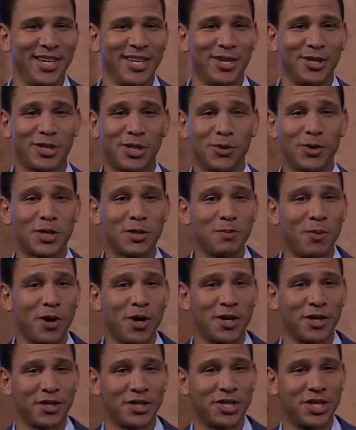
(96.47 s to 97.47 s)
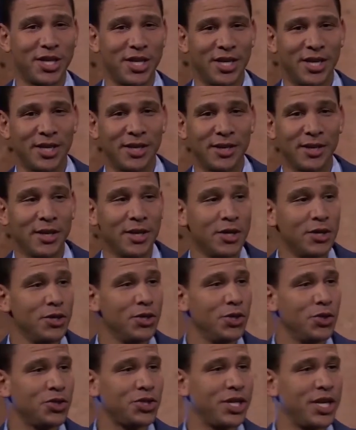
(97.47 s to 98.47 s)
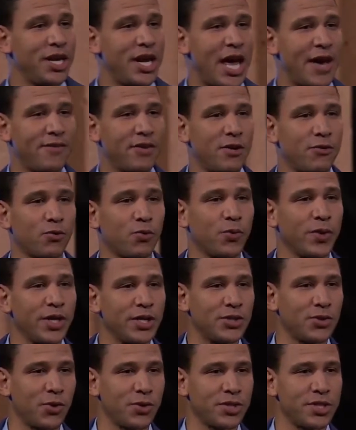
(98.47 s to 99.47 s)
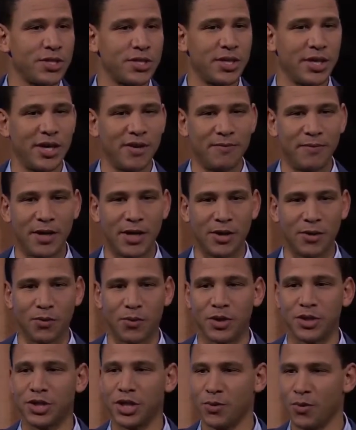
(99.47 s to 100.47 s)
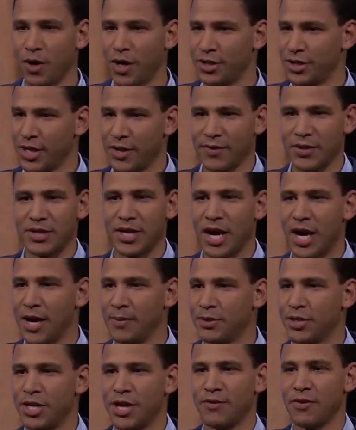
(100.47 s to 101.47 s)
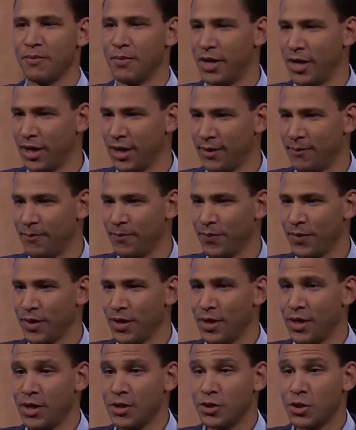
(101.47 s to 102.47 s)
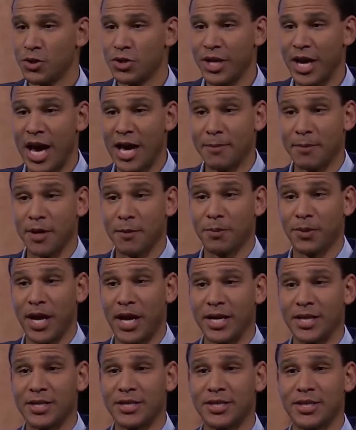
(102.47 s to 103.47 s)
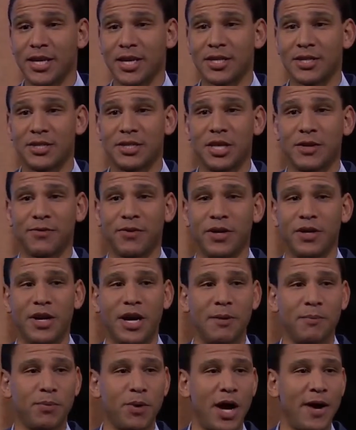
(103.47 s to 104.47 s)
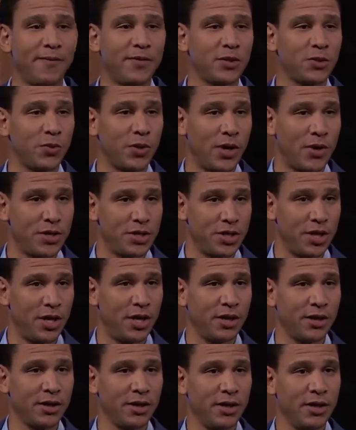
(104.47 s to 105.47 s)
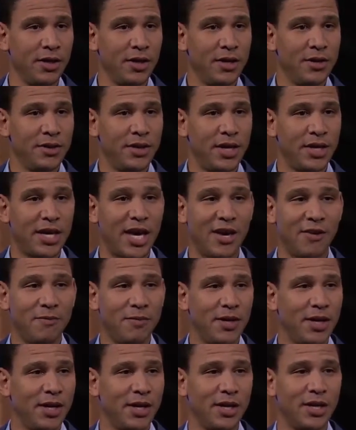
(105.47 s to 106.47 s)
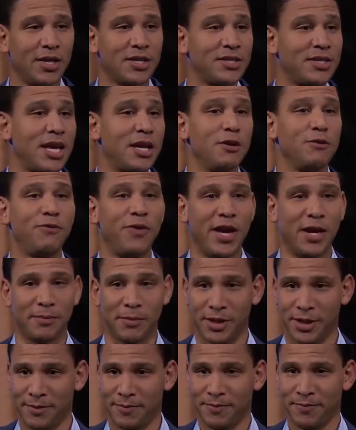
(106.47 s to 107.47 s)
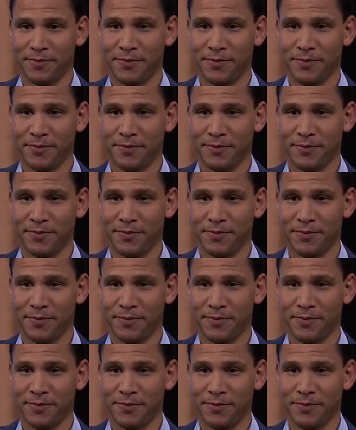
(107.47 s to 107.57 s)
Now, she was smart. She knew she didn't have enough resources to give me what she wanted. She didn't have the time, she didn't have the money. So she had me apply to 6 different nonprofits when I was young. They gave me an extended family.